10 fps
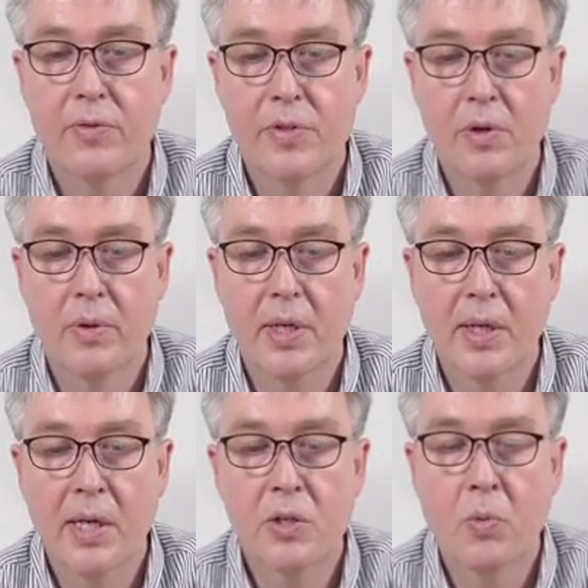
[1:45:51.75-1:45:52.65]
So
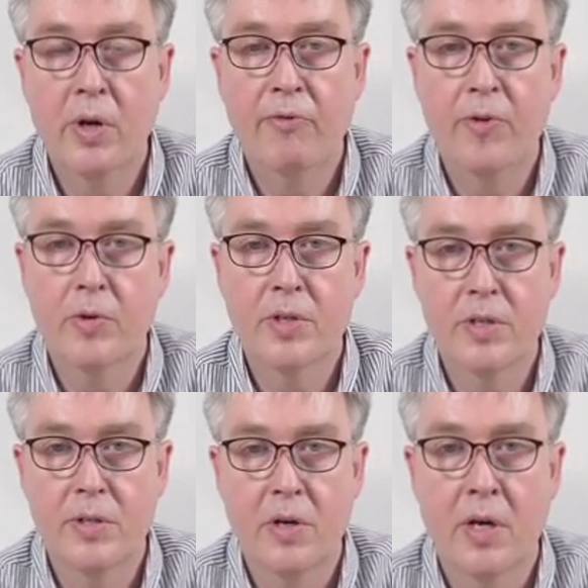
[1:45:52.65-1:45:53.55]
each one
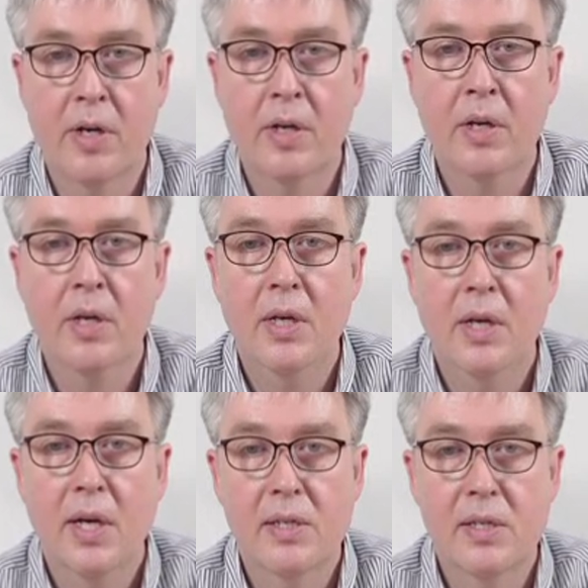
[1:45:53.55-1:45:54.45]
focuses on
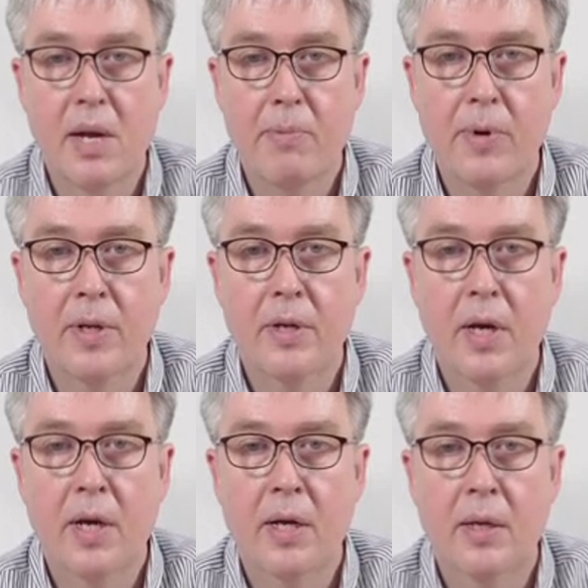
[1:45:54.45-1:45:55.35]
a separate
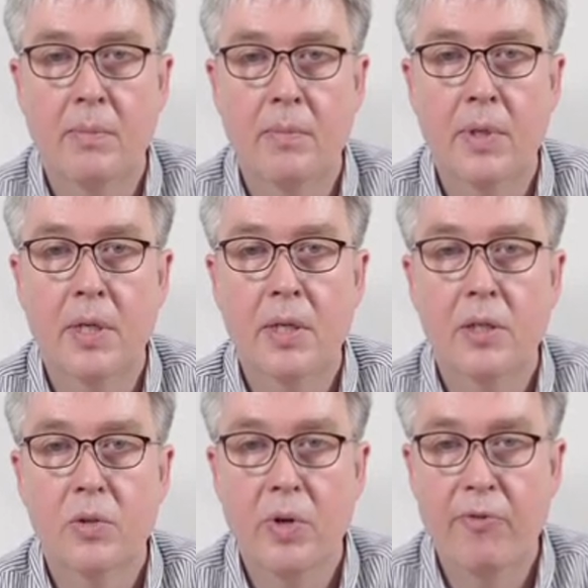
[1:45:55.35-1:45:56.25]
um,
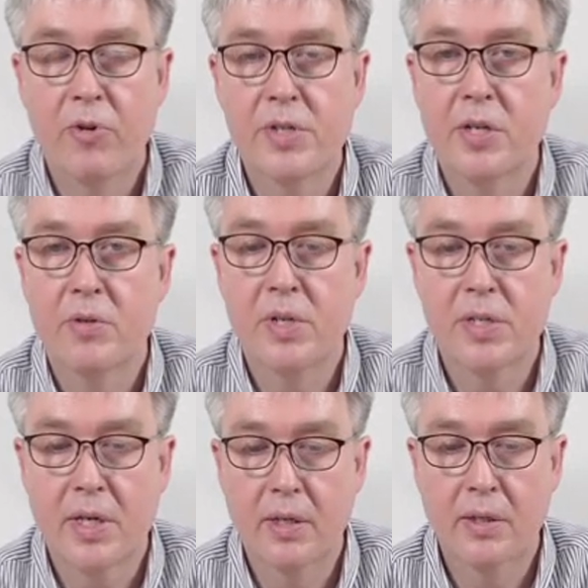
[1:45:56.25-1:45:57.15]
21st century
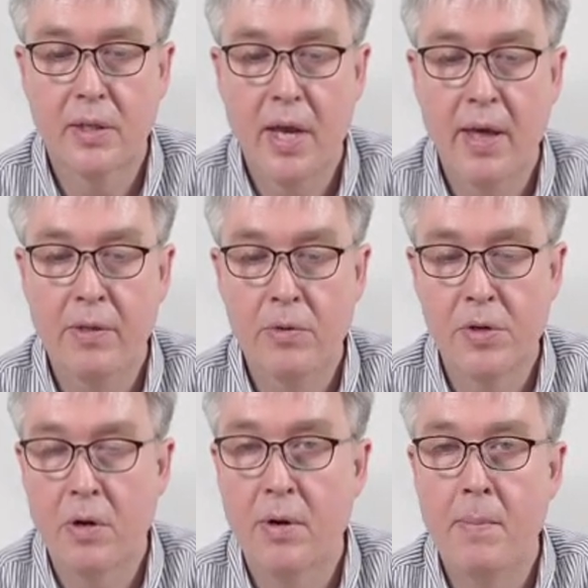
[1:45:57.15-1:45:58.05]
skill, and those
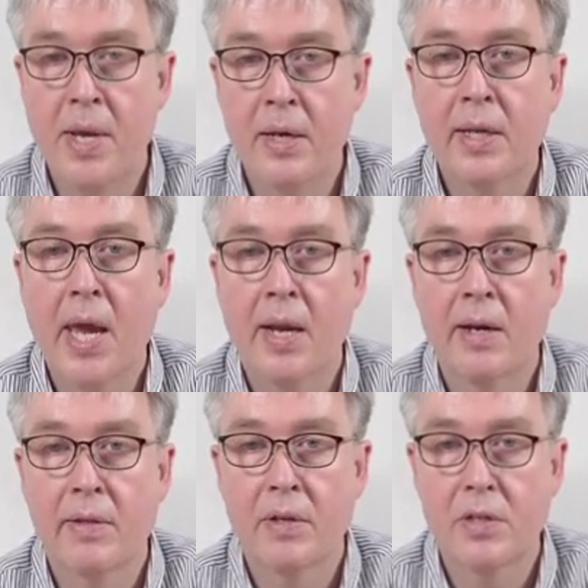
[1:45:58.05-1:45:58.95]
are indicated
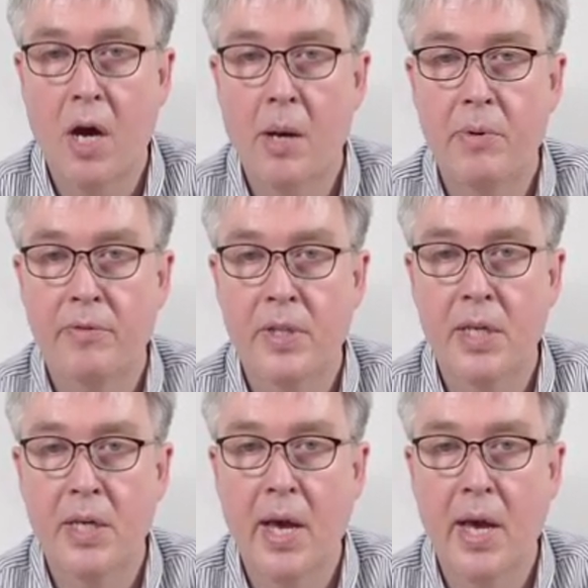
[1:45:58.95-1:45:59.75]
at the top of the